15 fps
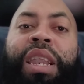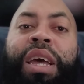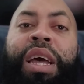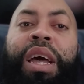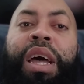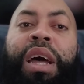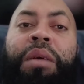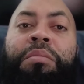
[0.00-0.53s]

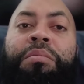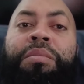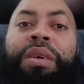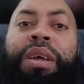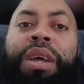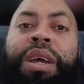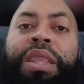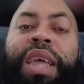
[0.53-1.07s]
Um,
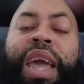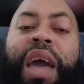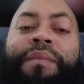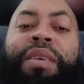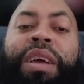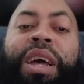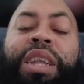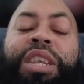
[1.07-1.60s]
they have
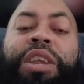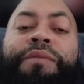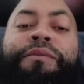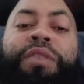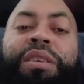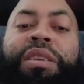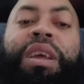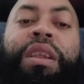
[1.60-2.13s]
a, a
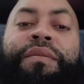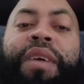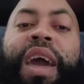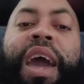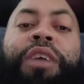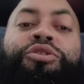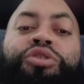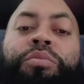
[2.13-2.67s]
different set of
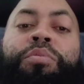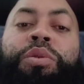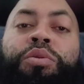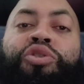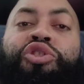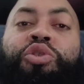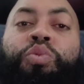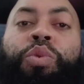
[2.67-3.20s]

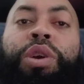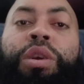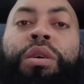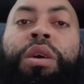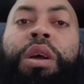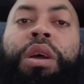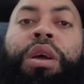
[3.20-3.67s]
attributes to where